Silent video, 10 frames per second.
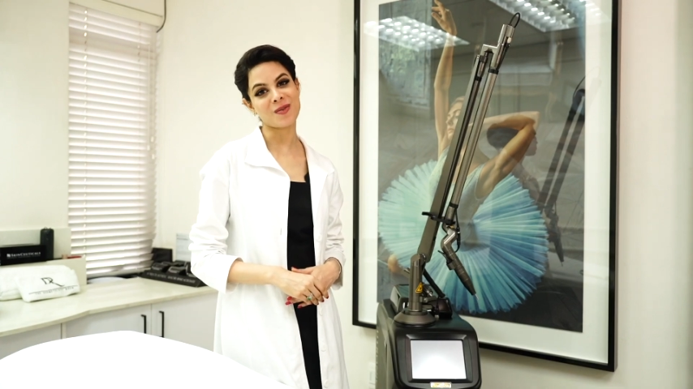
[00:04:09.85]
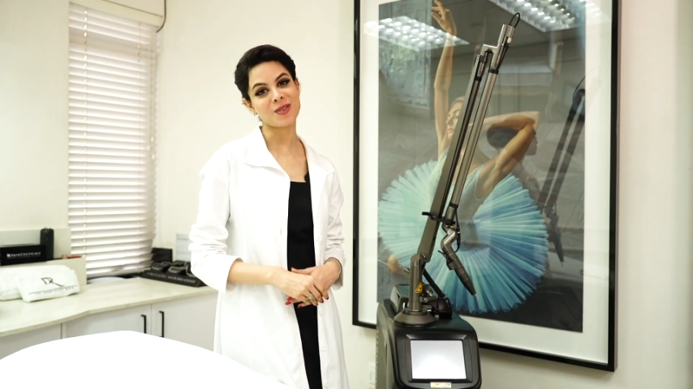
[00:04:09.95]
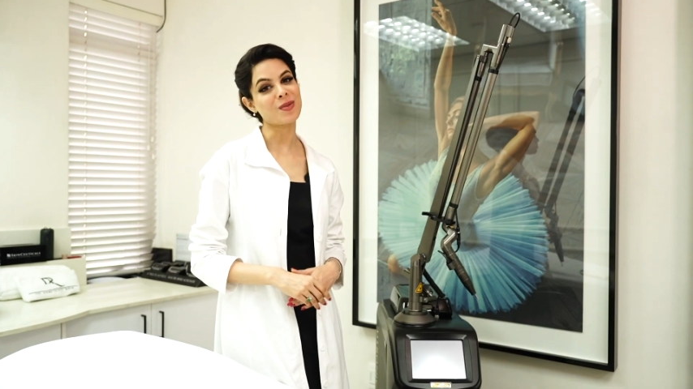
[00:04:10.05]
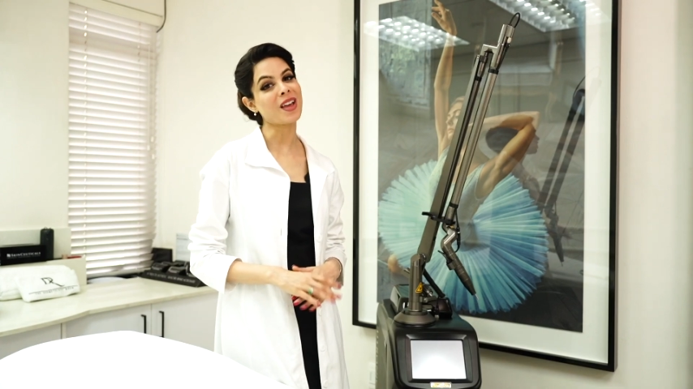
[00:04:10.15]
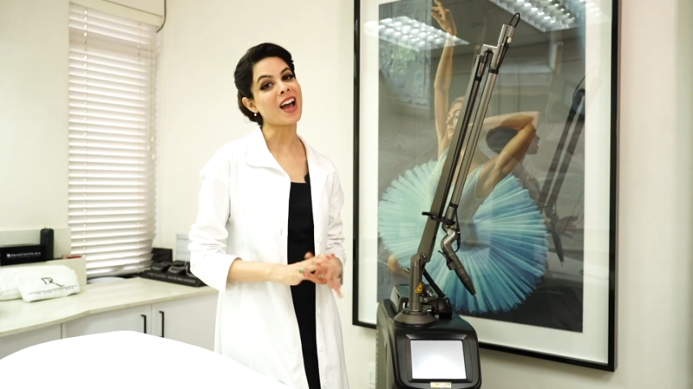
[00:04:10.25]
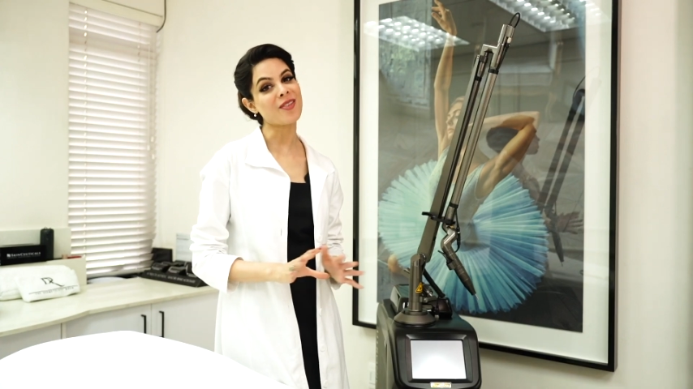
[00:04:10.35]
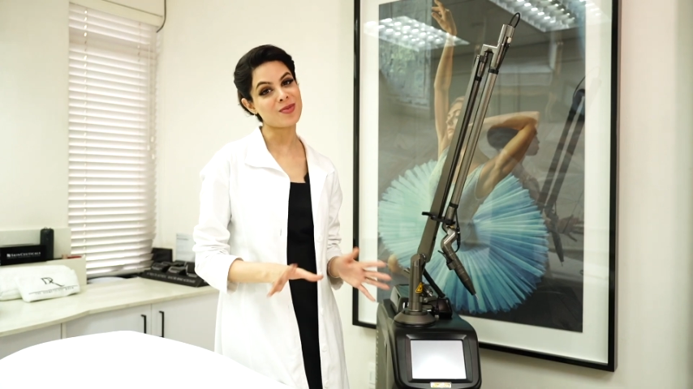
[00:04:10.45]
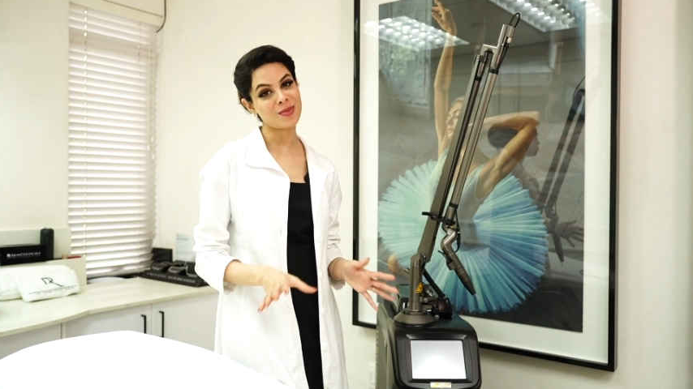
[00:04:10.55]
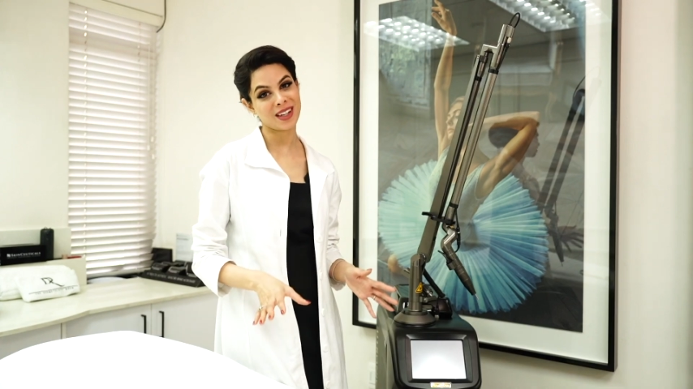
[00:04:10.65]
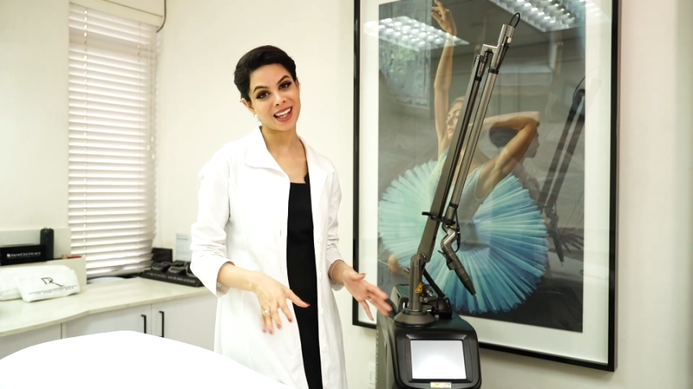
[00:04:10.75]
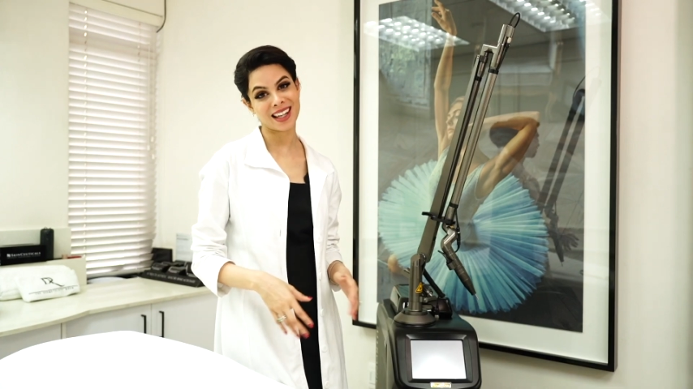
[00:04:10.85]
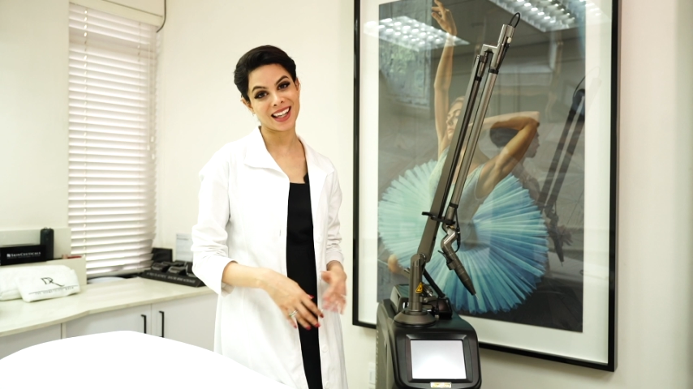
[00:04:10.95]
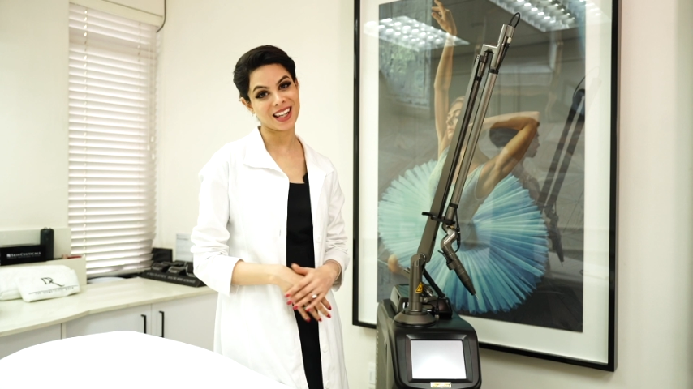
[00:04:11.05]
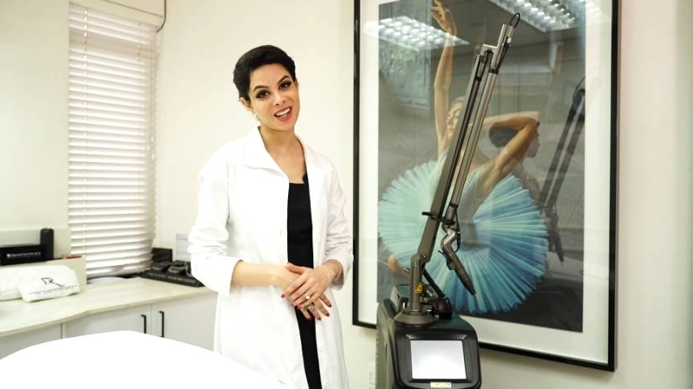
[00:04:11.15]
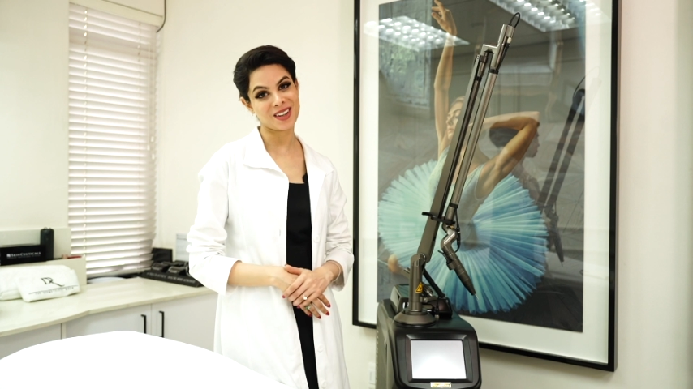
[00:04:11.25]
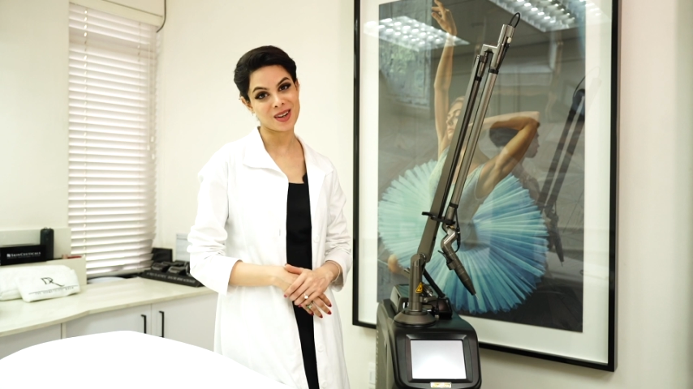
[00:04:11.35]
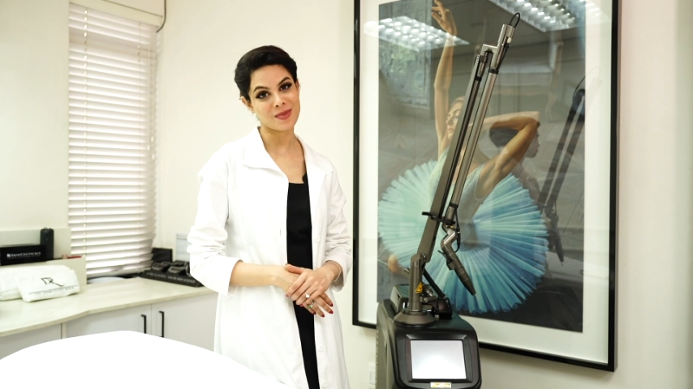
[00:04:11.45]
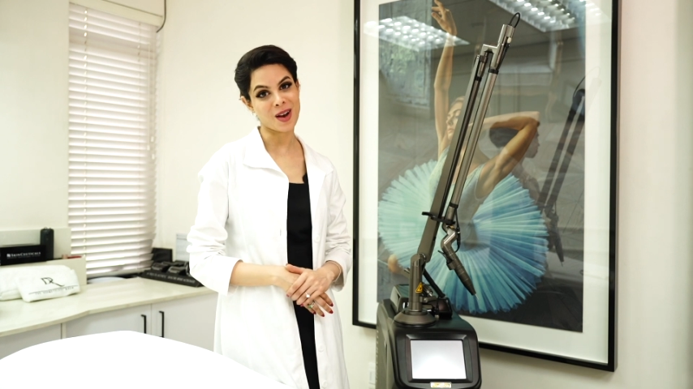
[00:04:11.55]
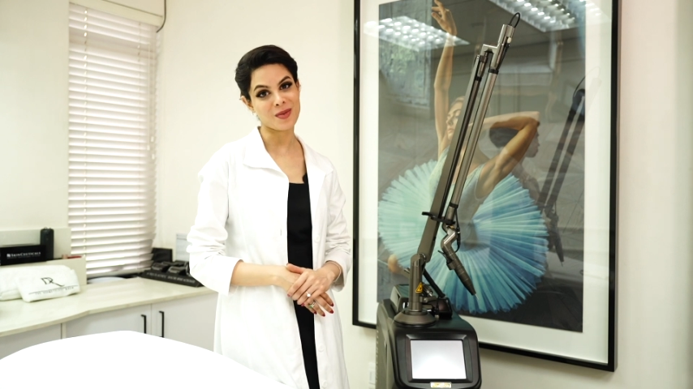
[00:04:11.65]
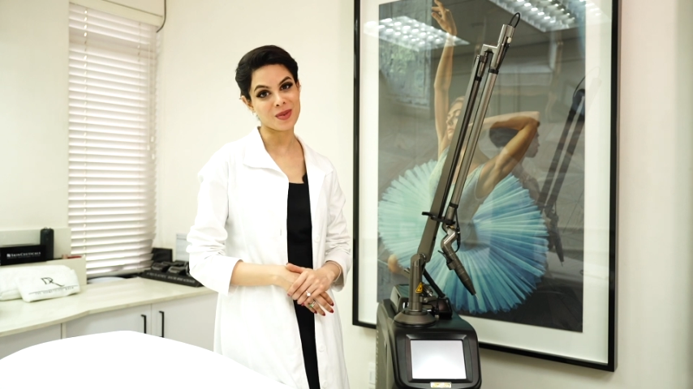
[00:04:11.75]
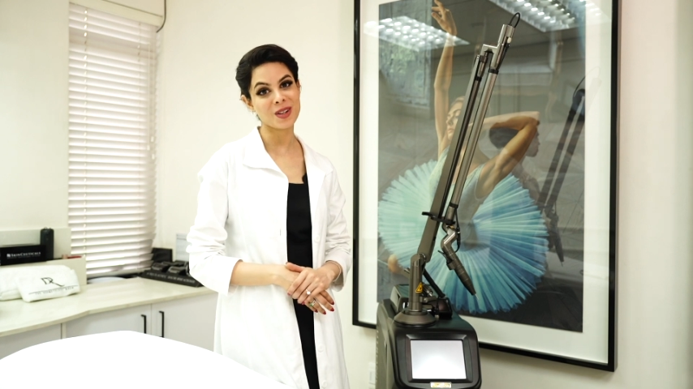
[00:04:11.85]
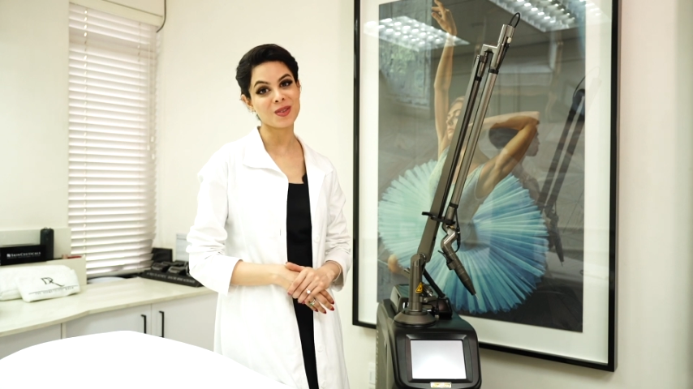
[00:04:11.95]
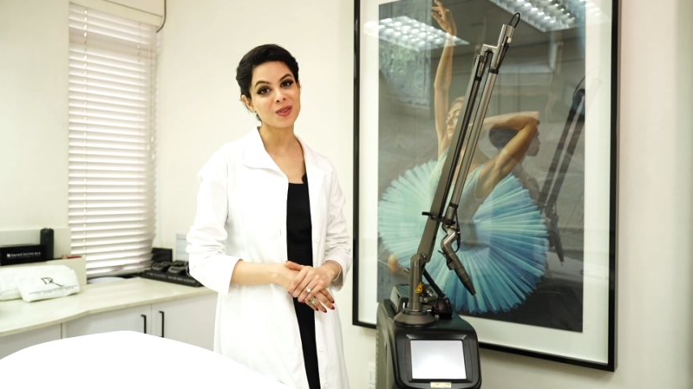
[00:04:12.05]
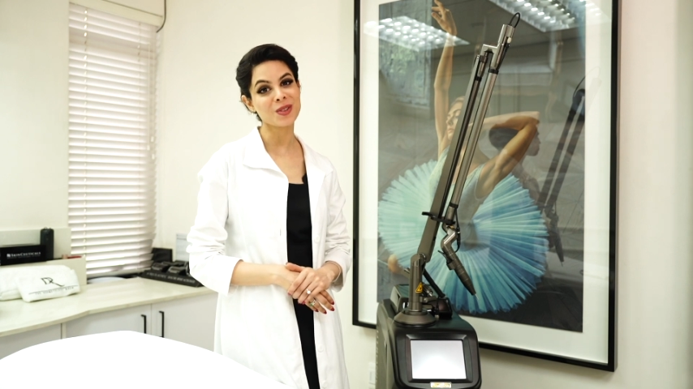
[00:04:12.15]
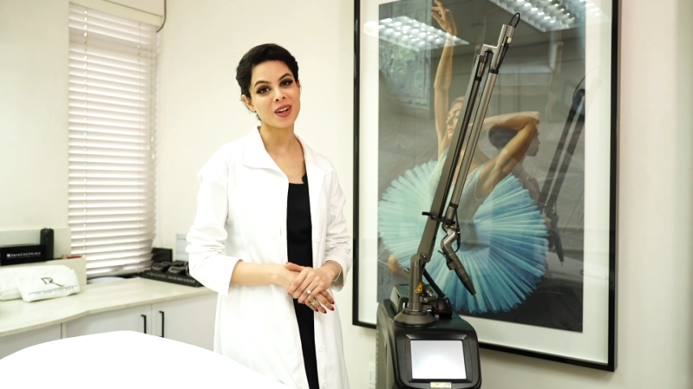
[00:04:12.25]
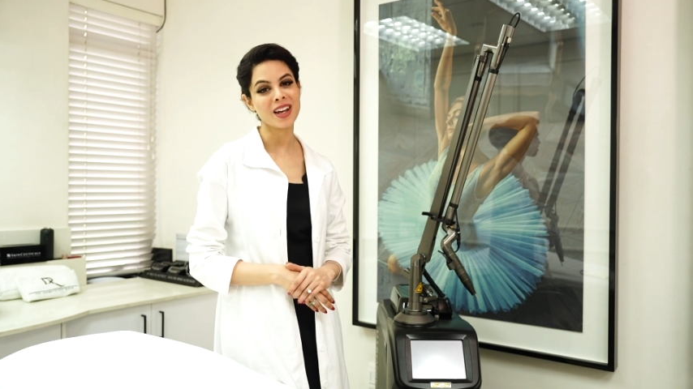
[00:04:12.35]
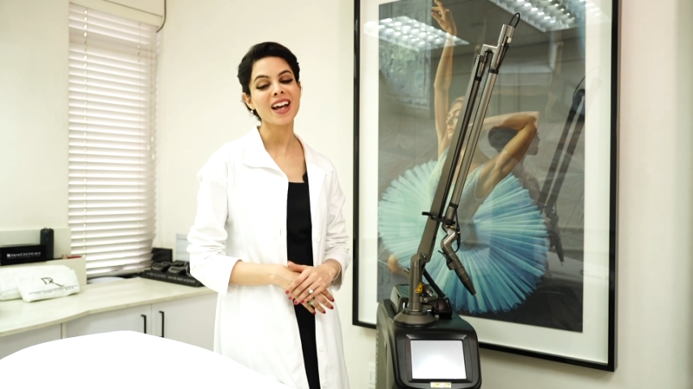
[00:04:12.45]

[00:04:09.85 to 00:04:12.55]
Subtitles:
So we haven't been getting any rebound, which is also